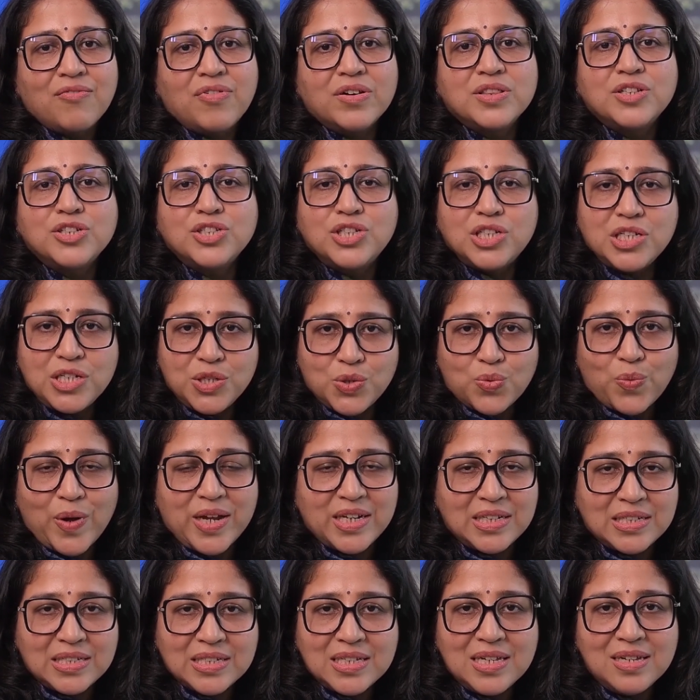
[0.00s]
for the
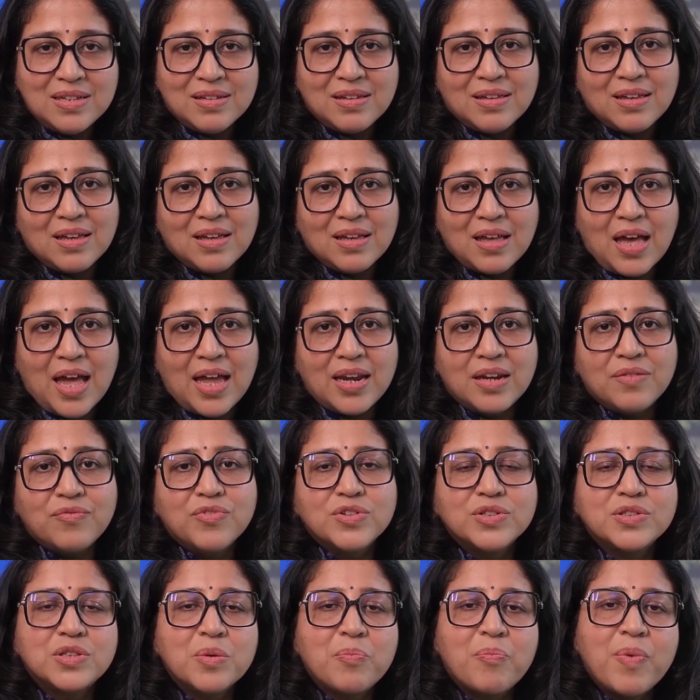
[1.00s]
G20 and
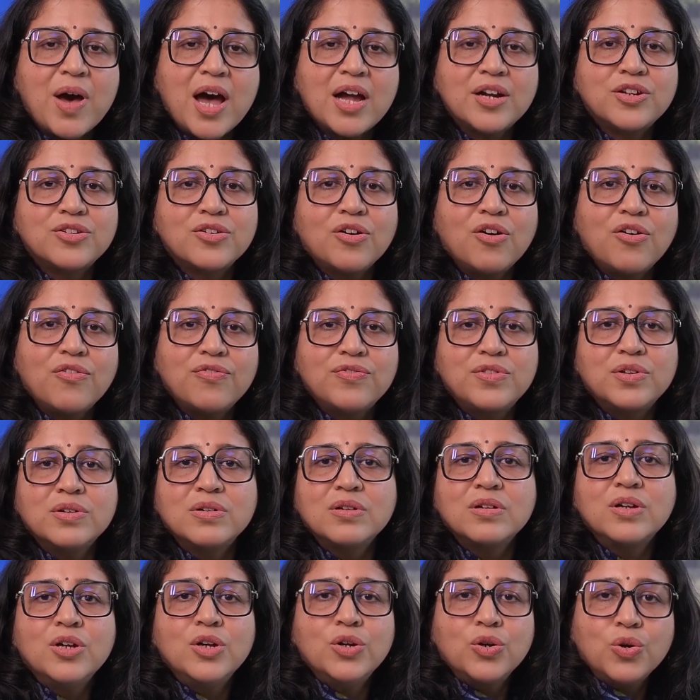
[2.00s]
was a part of
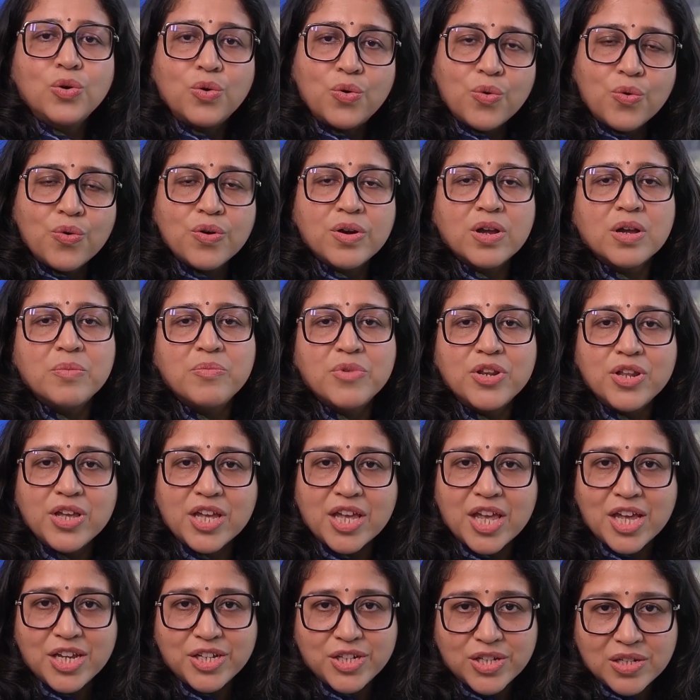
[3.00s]
the core
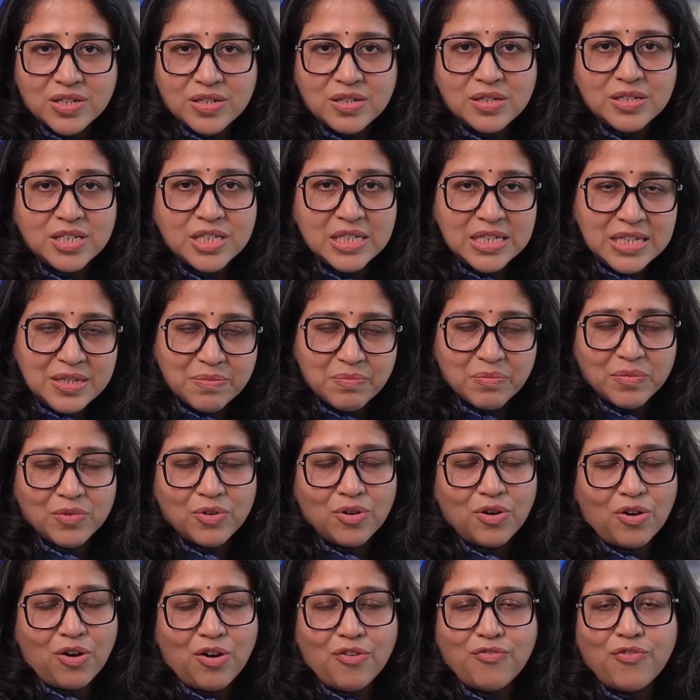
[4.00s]
communication
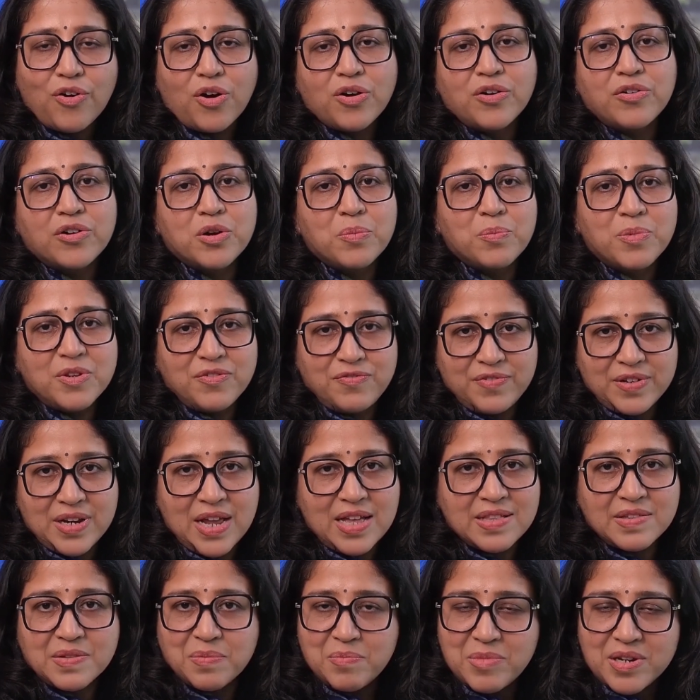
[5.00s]
team of Honorable
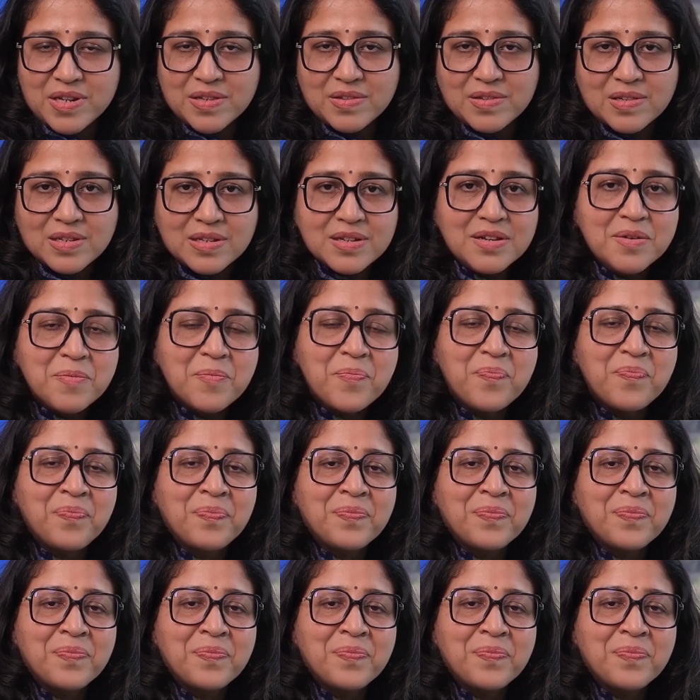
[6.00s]
Finance Minister.